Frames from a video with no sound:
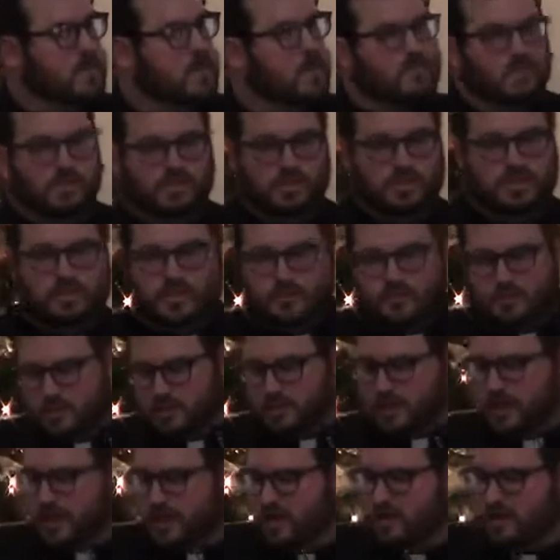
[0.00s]
There's another
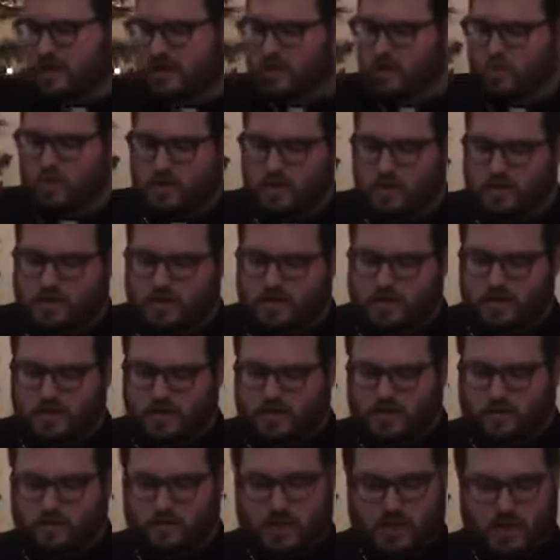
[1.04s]
layer at work here
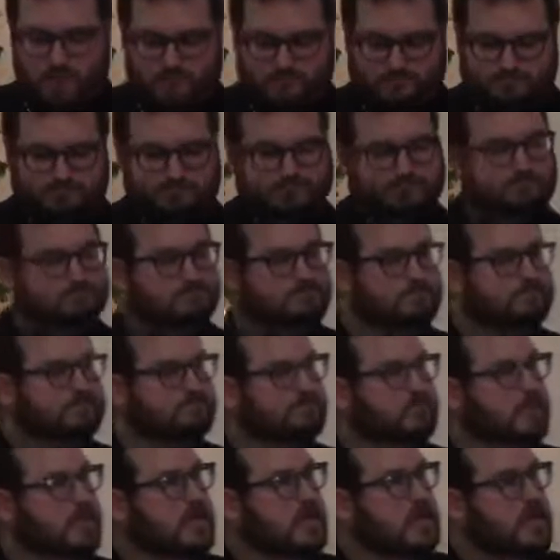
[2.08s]
as well.
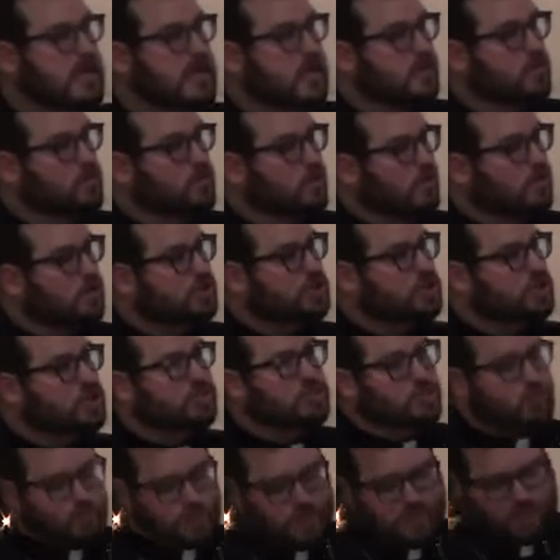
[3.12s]
In worship,
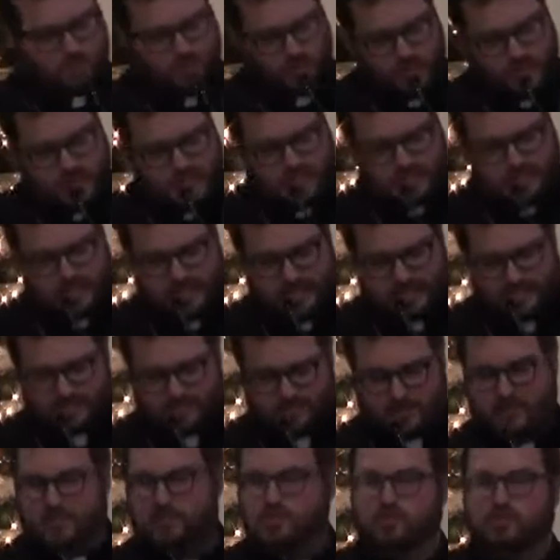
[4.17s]
we relive
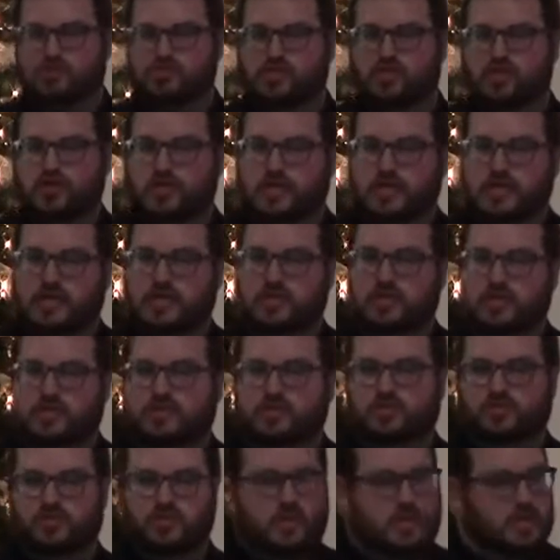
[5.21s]
this journey
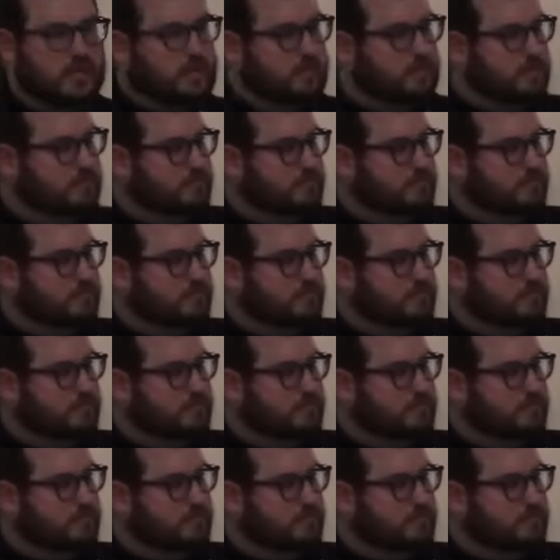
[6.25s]
each week.